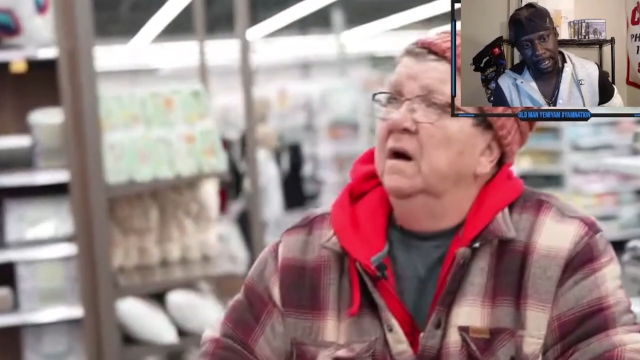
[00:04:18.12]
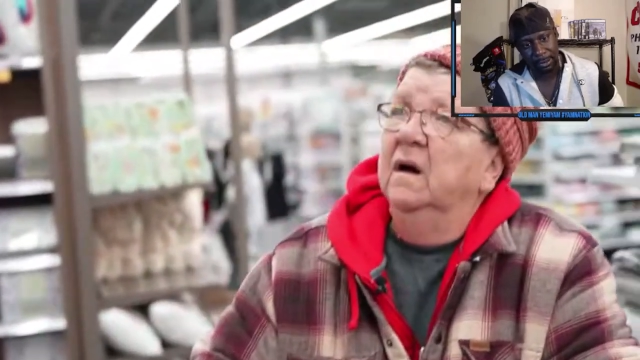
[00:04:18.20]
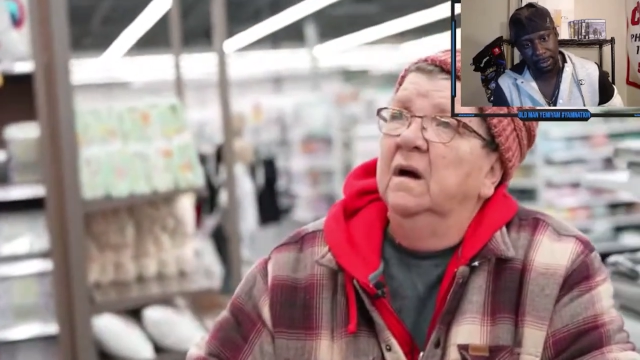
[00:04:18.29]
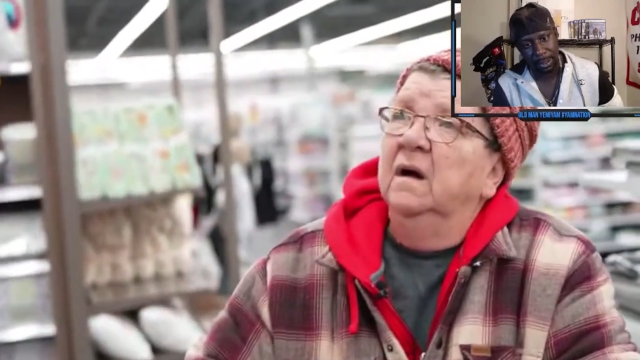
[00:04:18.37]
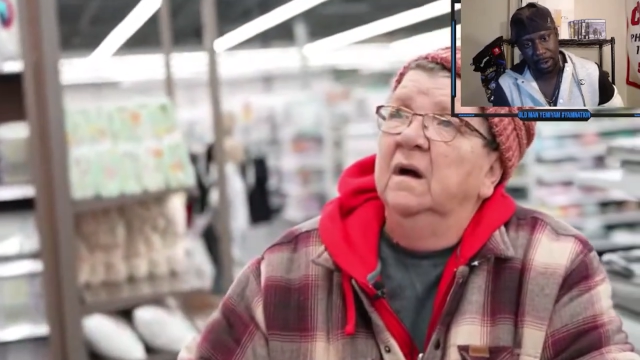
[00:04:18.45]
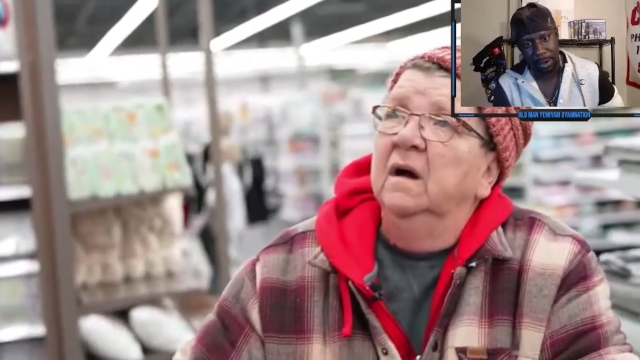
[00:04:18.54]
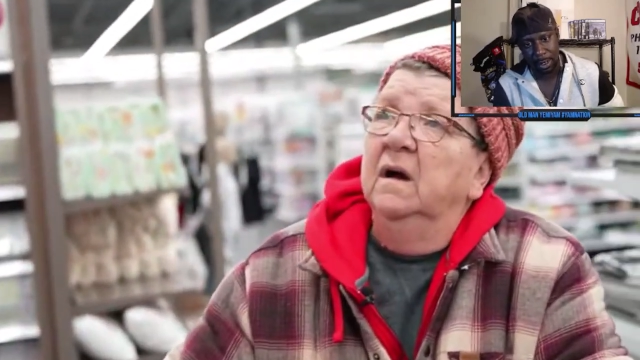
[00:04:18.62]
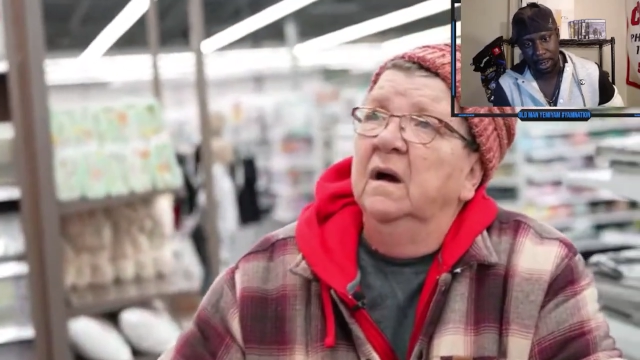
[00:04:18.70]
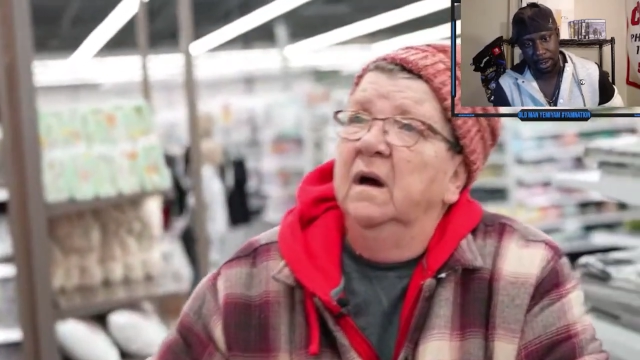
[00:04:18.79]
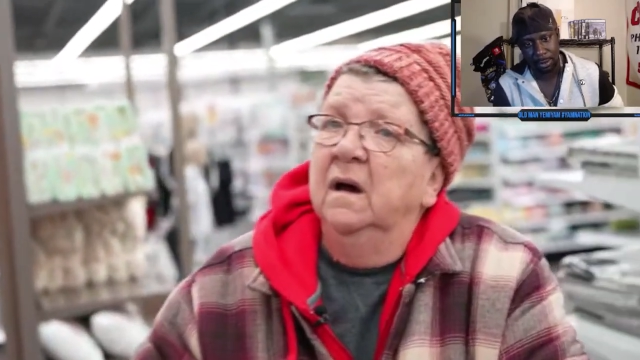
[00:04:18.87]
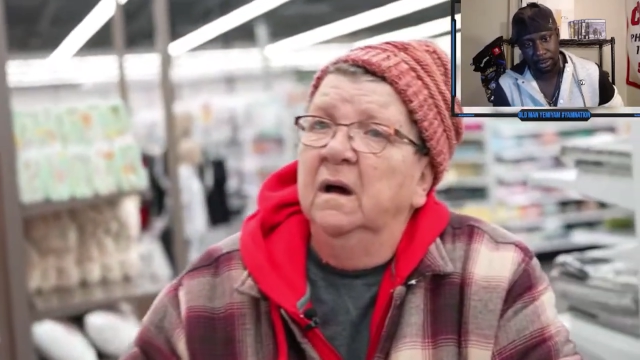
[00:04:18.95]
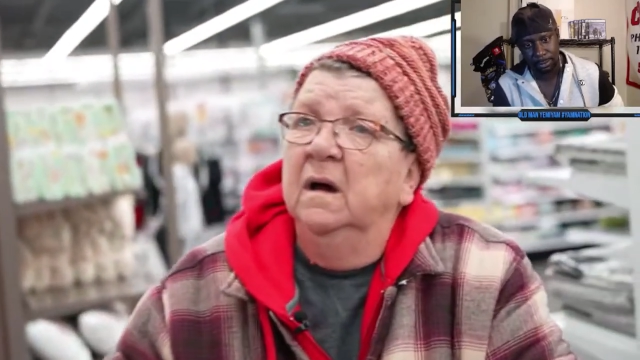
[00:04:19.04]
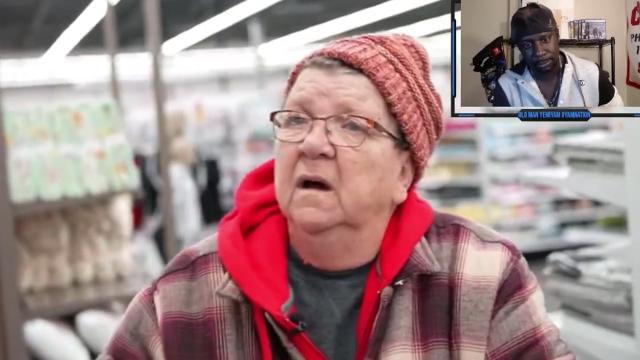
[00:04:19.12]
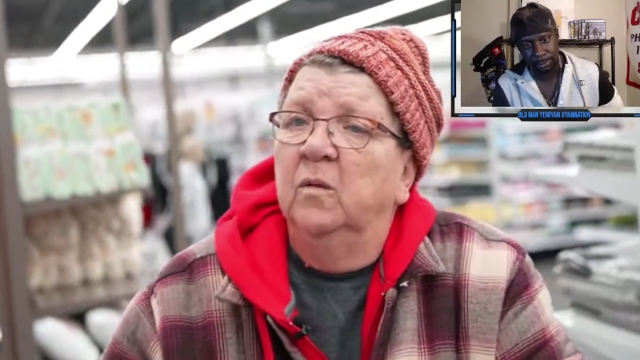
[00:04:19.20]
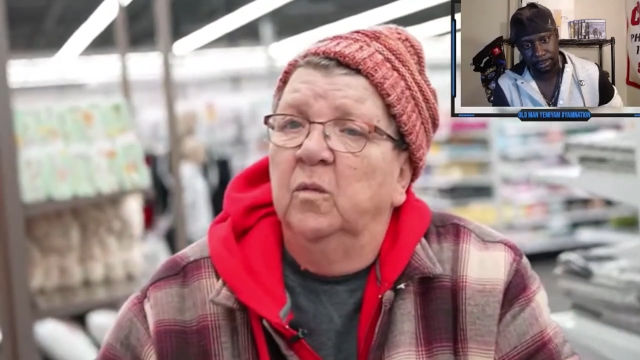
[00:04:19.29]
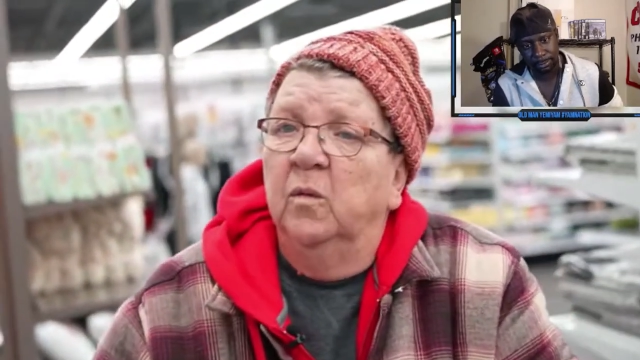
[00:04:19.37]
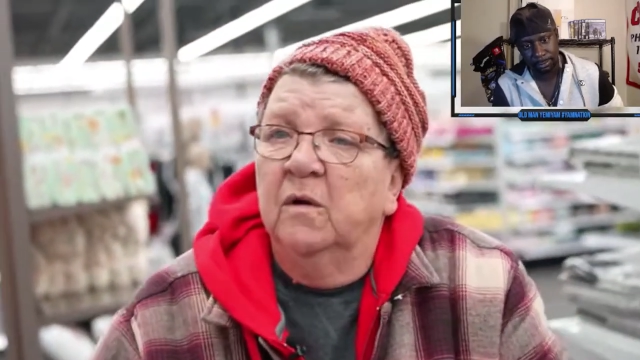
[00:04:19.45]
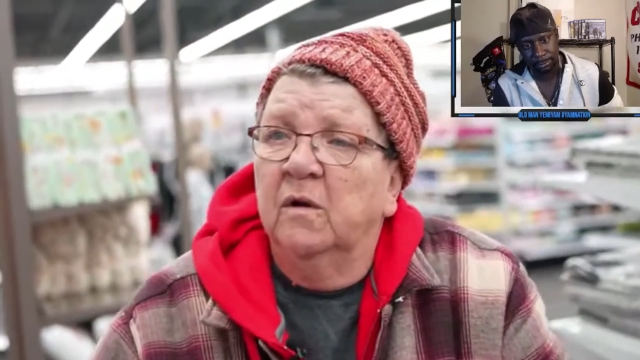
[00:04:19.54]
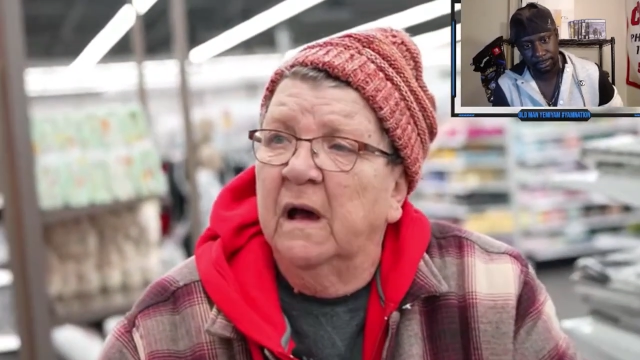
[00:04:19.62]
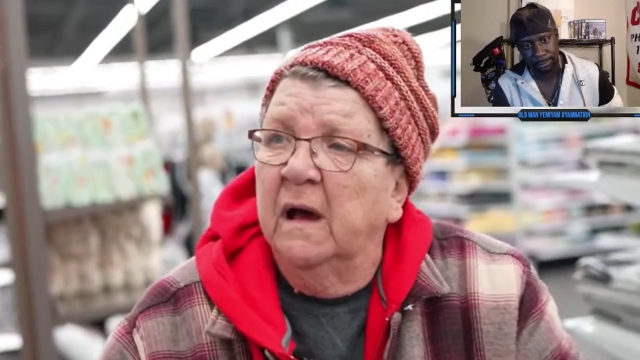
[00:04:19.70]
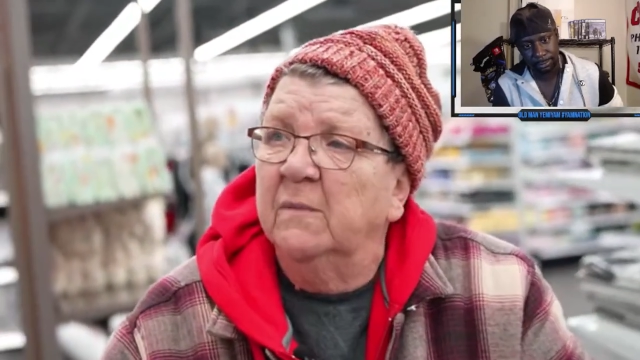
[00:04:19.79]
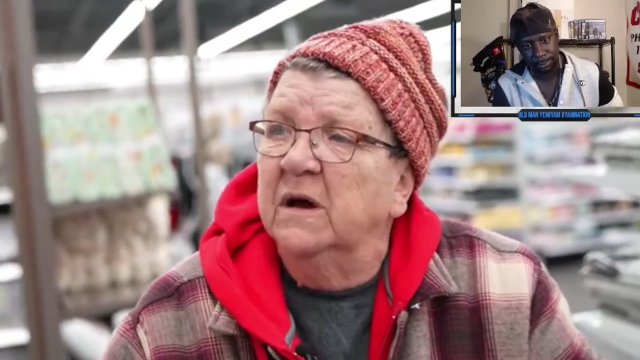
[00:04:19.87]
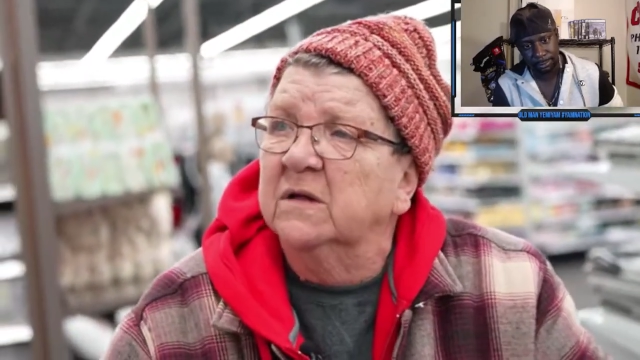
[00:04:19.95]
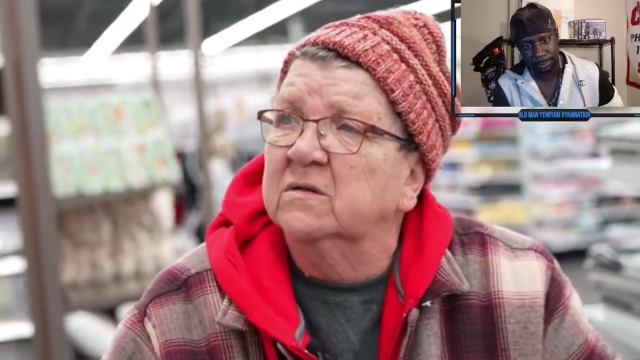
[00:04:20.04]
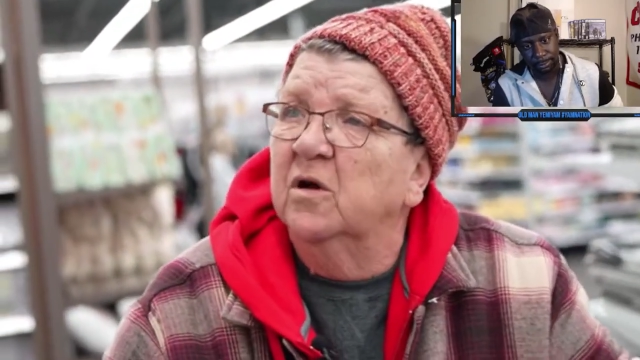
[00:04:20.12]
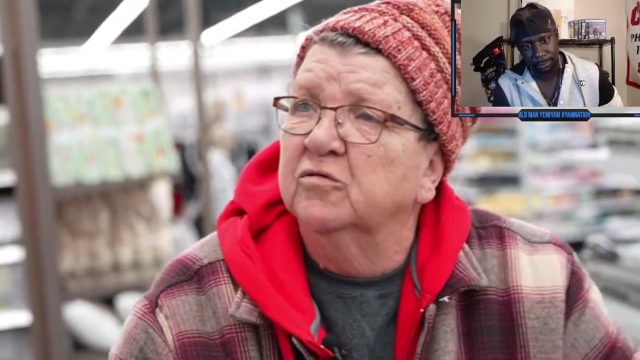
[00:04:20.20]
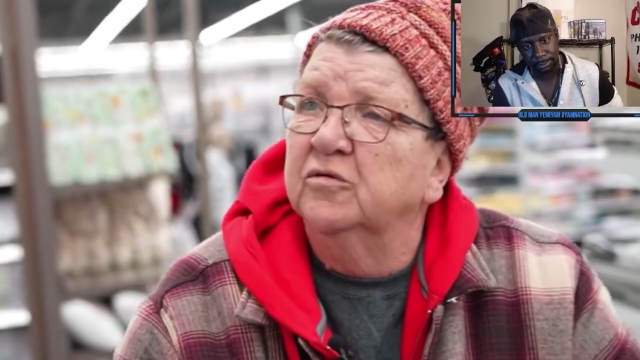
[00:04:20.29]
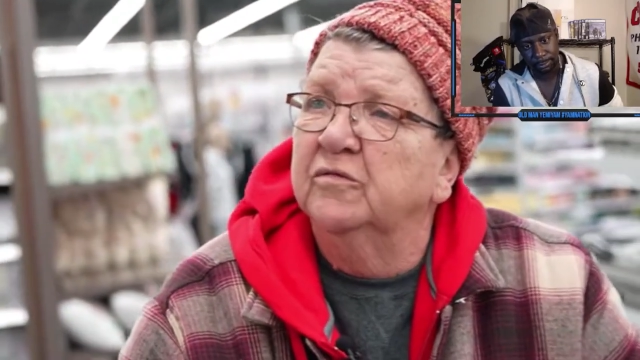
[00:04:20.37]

Speaker 1: too long ago. Wonder how much those